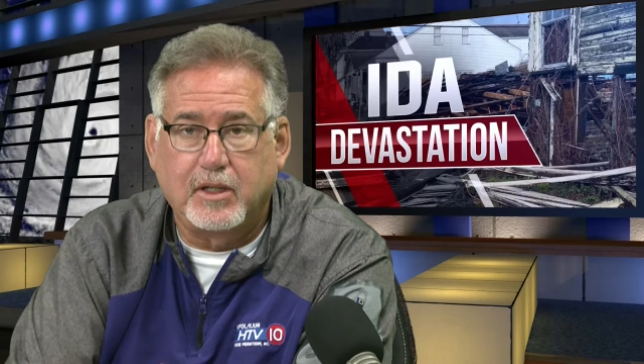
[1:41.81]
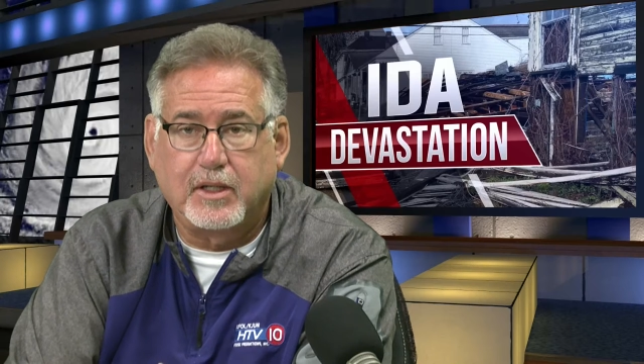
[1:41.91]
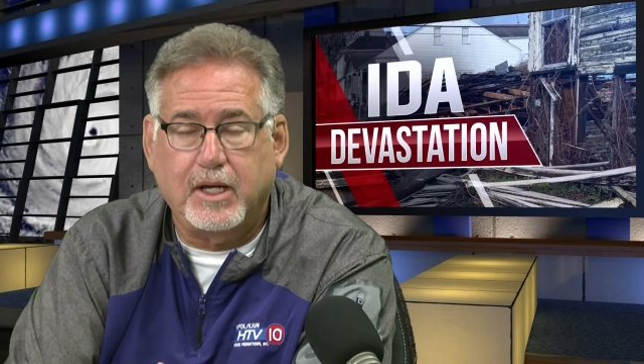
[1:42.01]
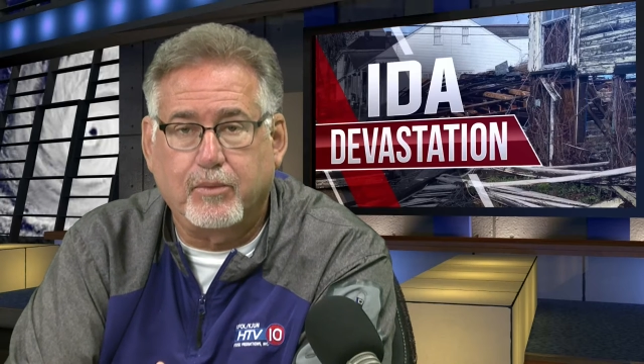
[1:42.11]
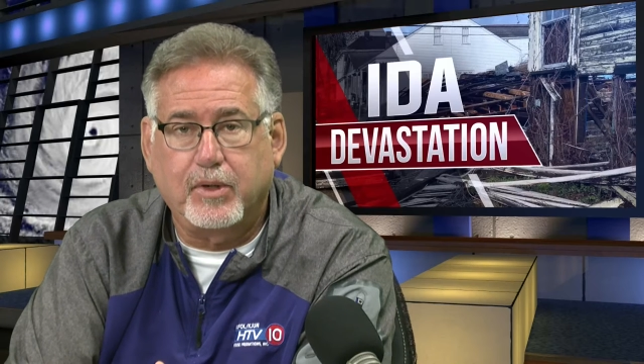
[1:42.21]

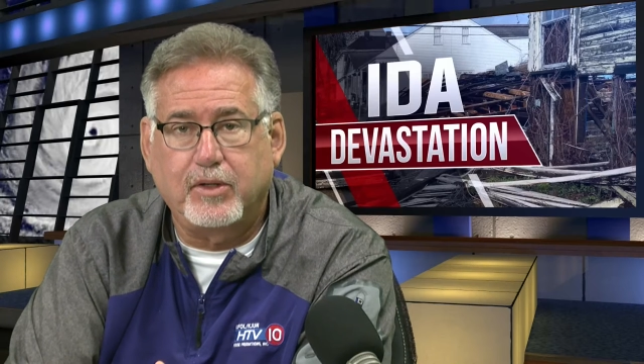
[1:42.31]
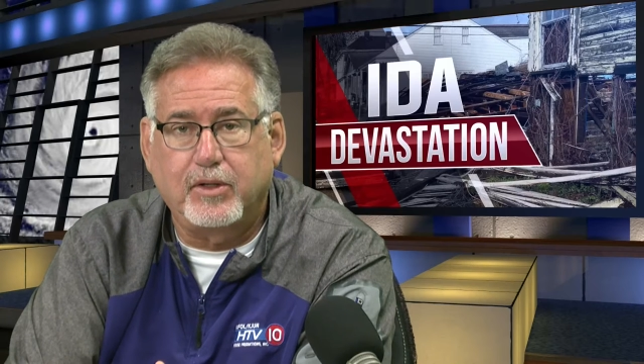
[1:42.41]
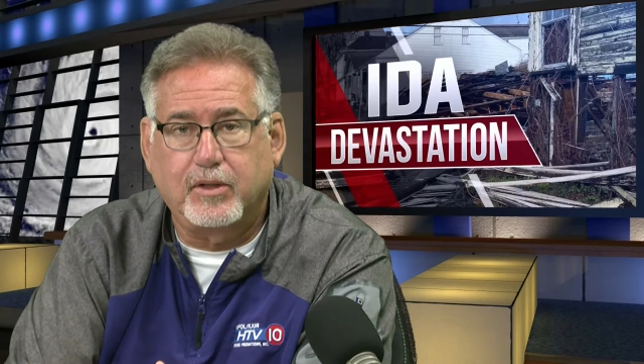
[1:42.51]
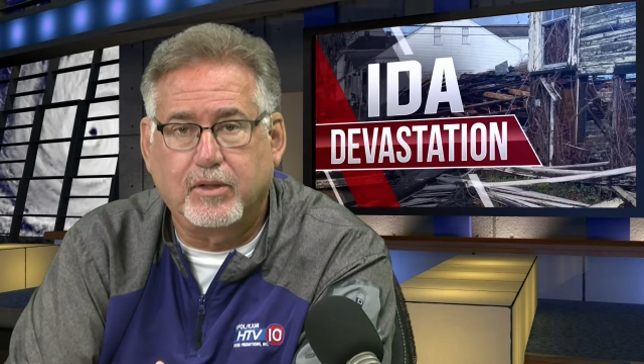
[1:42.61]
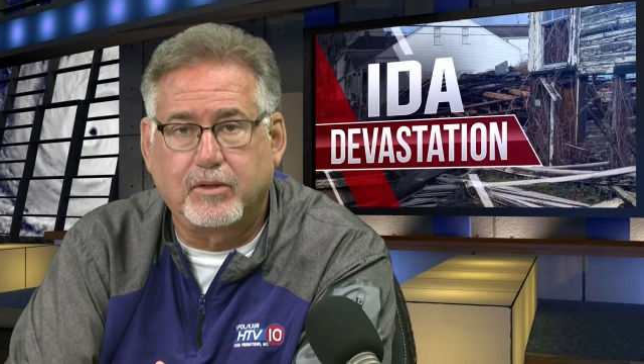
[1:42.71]
that when
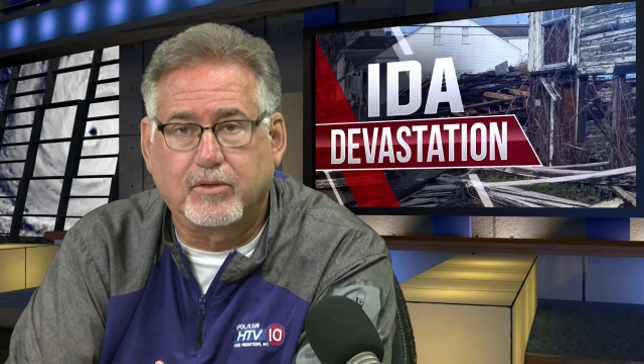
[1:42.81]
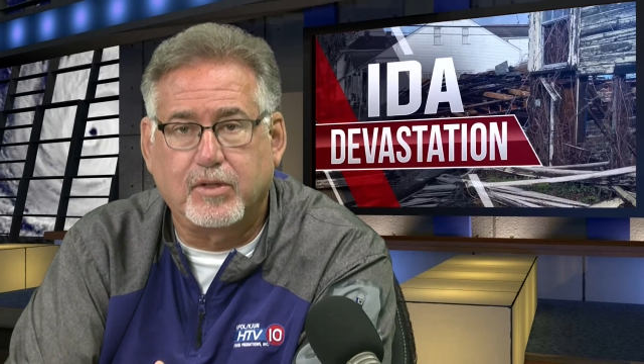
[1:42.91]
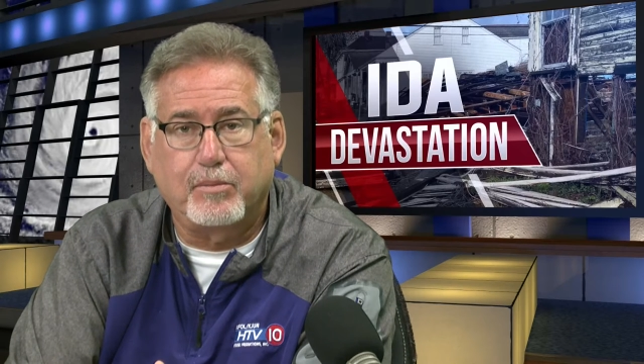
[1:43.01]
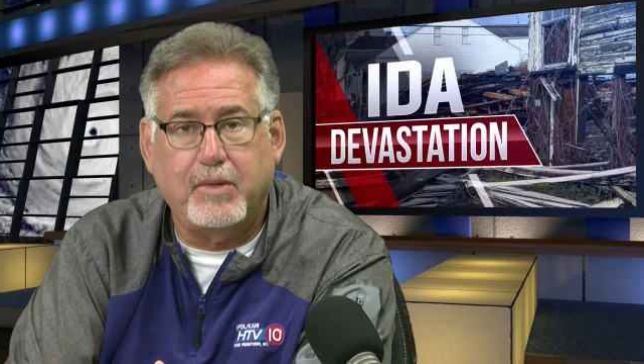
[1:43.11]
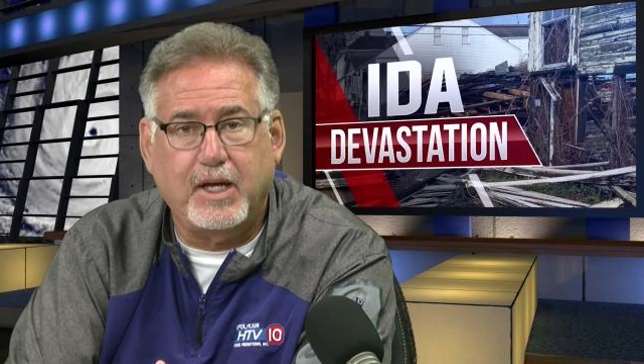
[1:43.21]
you
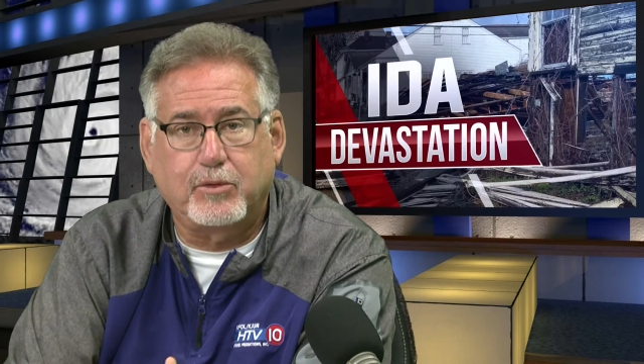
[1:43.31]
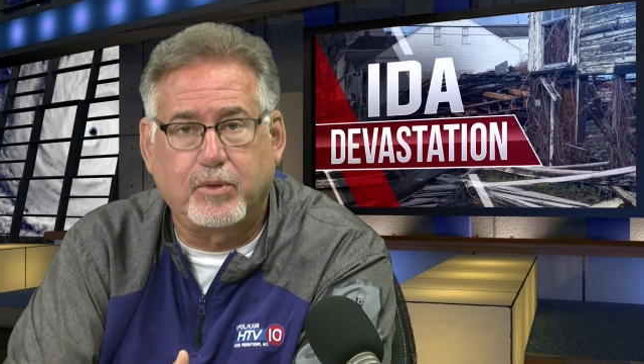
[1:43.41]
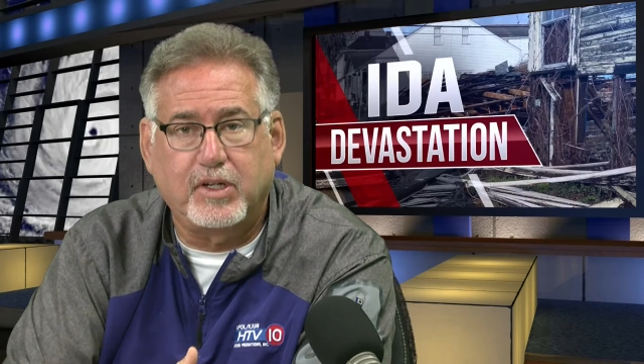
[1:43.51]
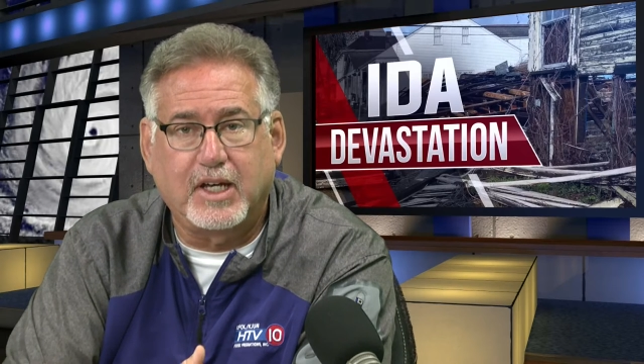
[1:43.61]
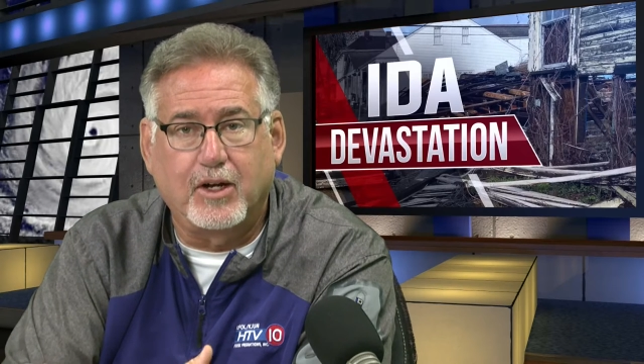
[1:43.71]
some meds
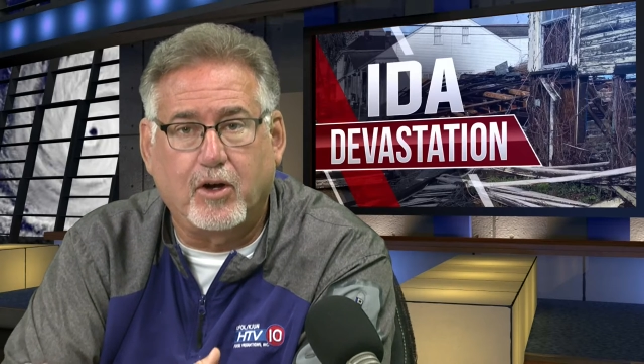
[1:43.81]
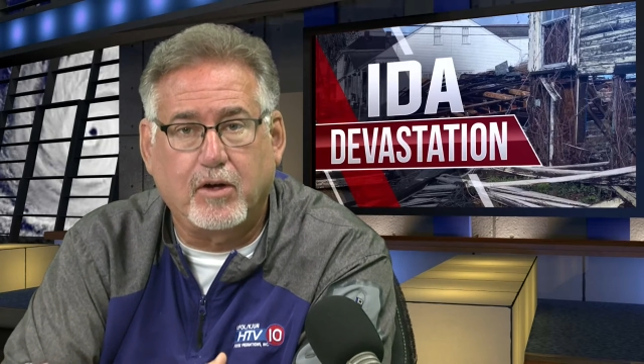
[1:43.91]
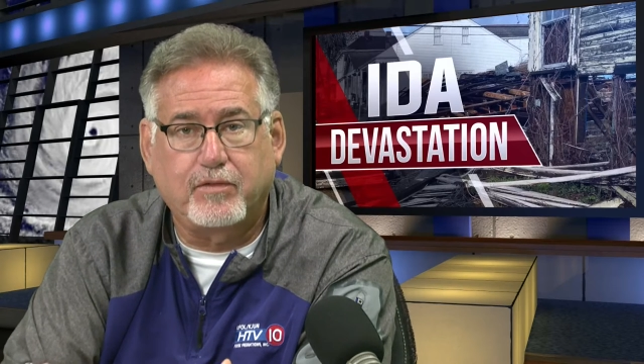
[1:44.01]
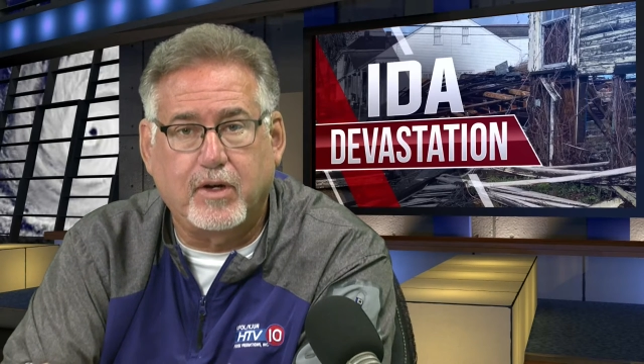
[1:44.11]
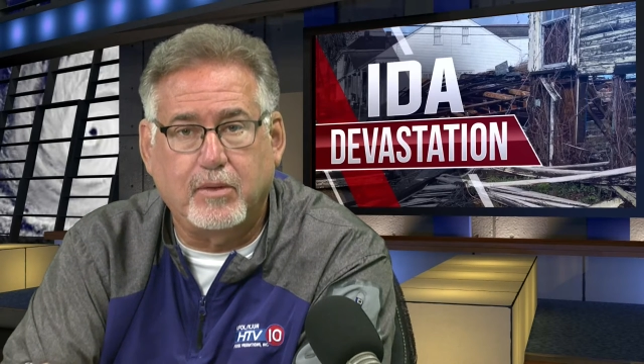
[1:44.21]
when you get
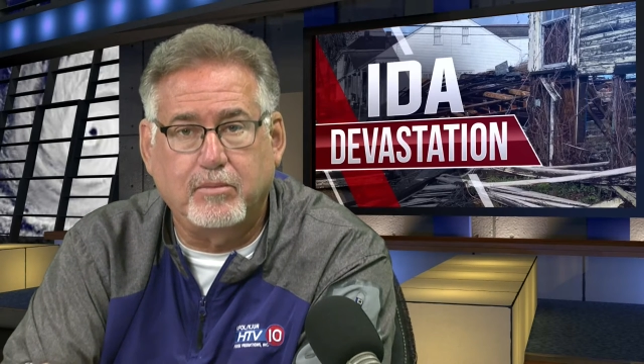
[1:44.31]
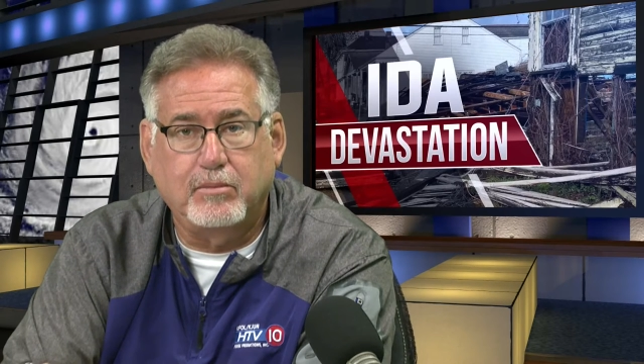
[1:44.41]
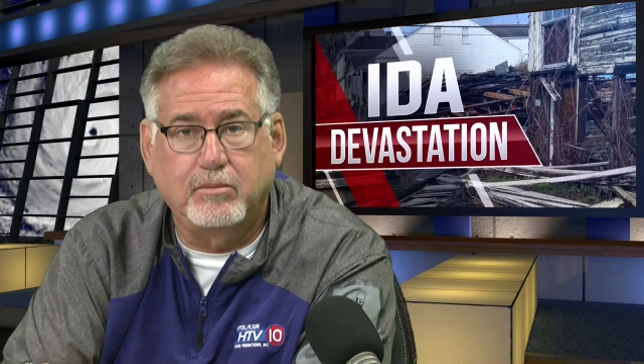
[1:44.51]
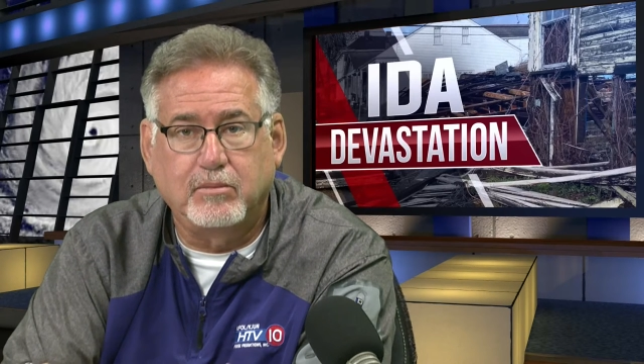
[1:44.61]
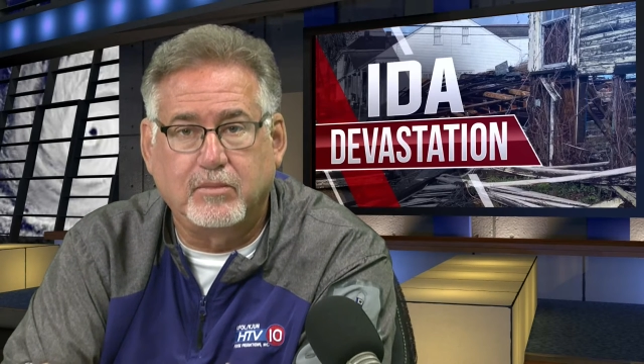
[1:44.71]
off of them,
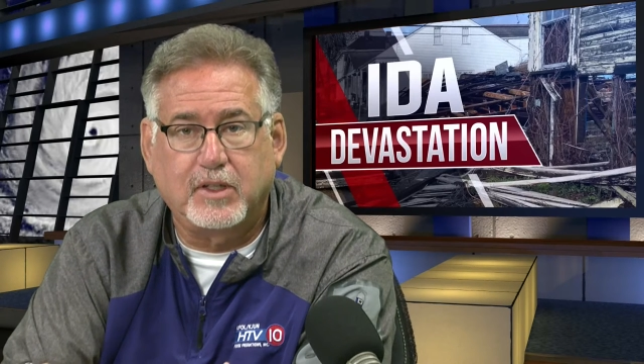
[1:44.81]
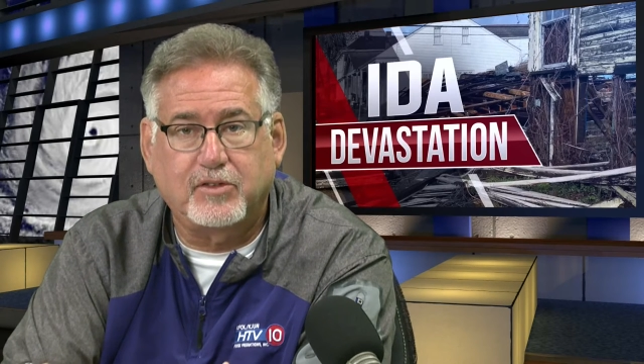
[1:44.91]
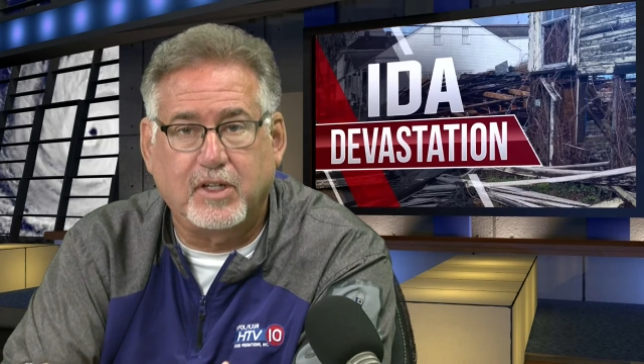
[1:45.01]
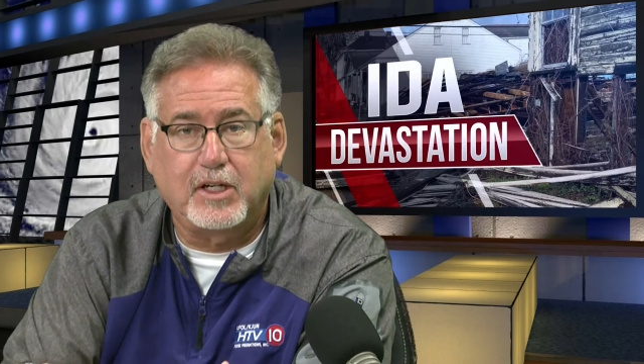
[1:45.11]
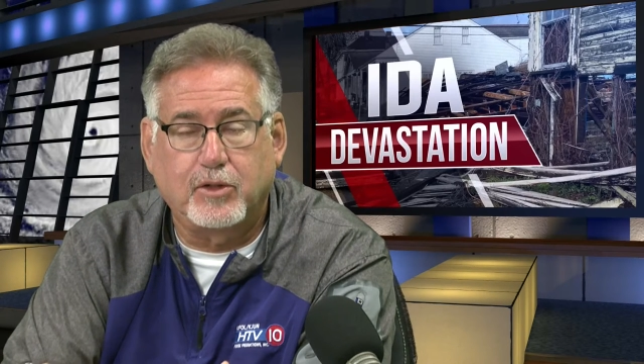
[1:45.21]
they
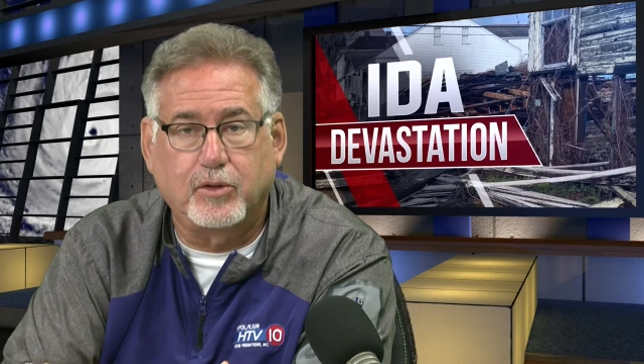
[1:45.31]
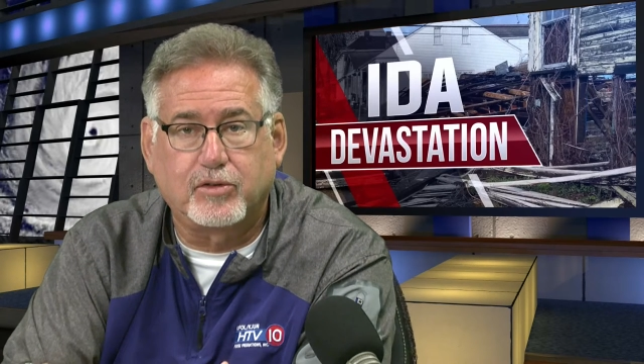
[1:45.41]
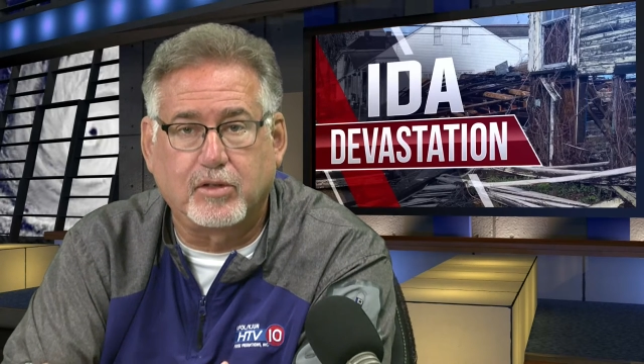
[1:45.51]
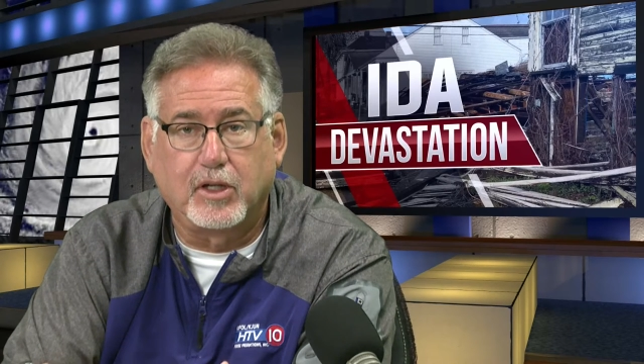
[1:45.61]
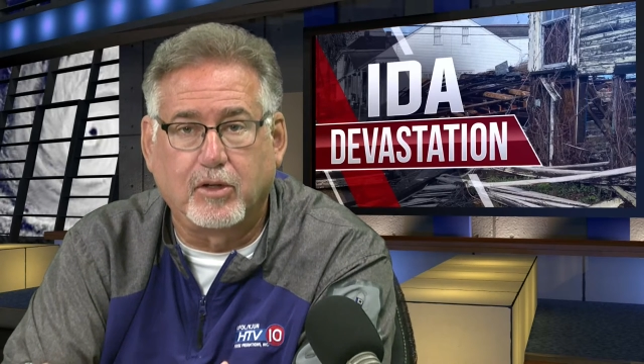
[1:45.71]
say to do it
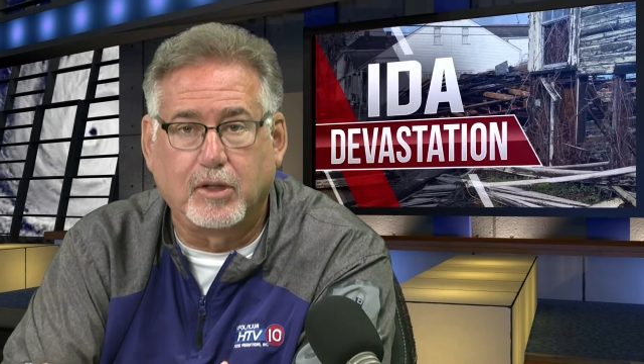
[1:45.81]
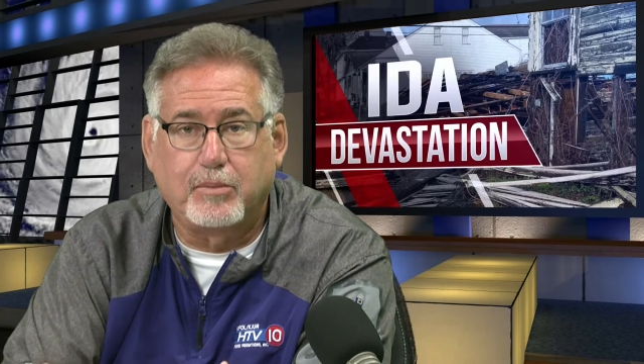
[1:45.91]
slowly.